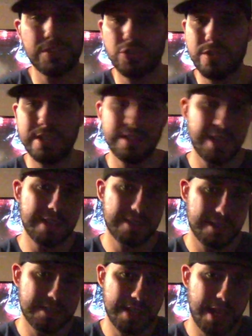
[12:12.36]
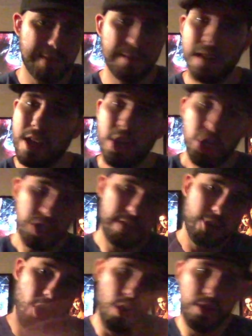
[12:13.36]
the tree stays the same.
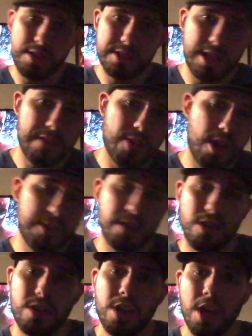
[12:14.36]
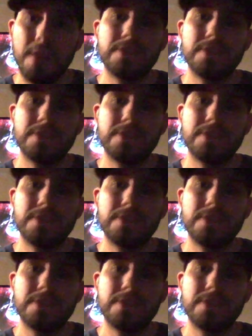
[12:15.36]
You have all the stuff on there.